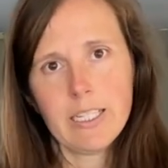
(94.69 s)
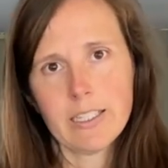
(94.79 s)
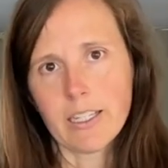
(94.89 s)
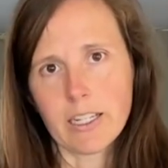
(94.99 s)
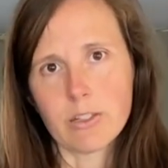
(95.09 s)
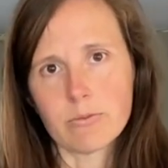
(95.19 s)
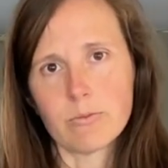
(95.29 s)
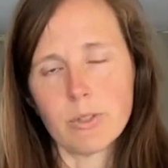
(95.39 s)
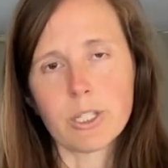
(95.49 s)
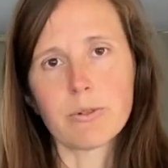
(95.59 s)
you know,
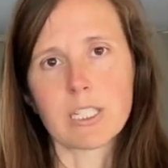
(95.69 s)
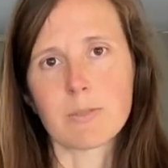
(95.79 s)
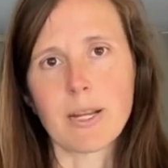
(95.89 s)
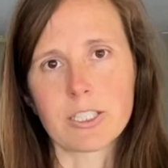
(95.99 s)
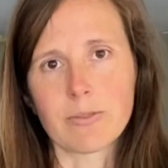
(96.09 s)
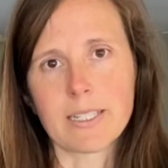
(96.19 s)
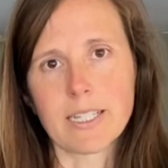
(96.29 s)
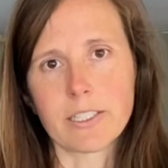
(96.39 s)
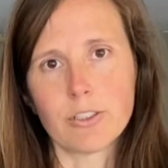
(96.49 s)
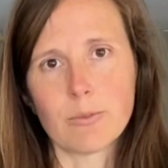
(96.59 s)
what you would expect, a
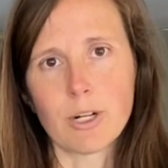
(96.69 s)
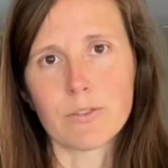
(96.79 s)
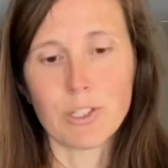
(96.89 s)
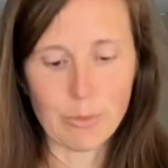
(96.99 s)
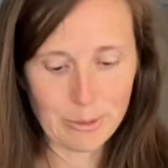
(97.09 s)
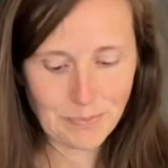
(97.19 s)
rectangular bar of soap.